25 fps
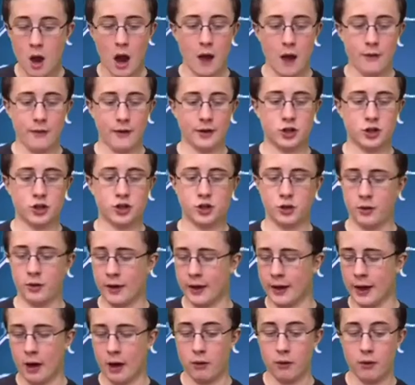And then
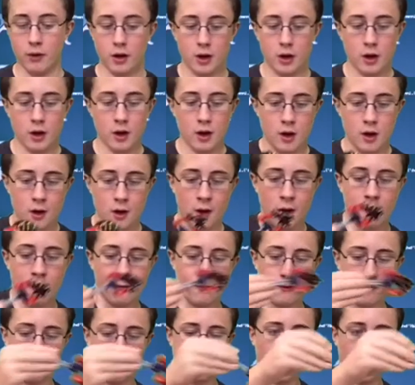shooting out
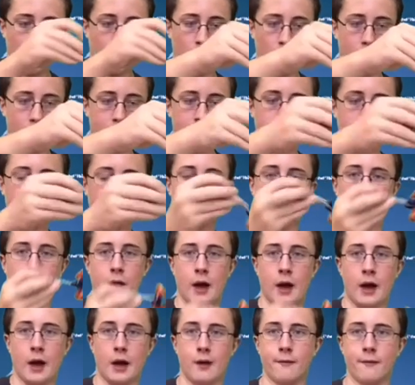from the arm, we
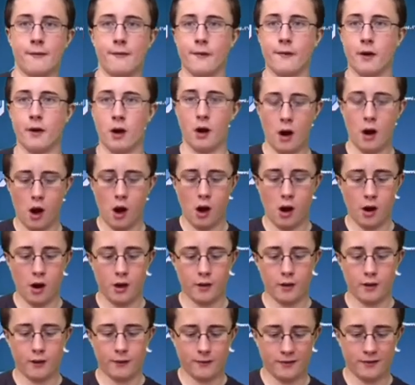have
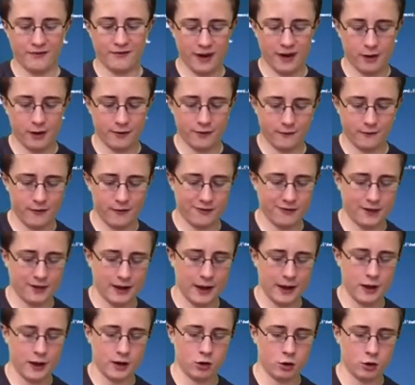our very
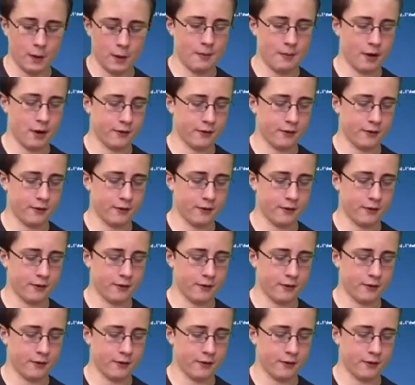sophisticated gripper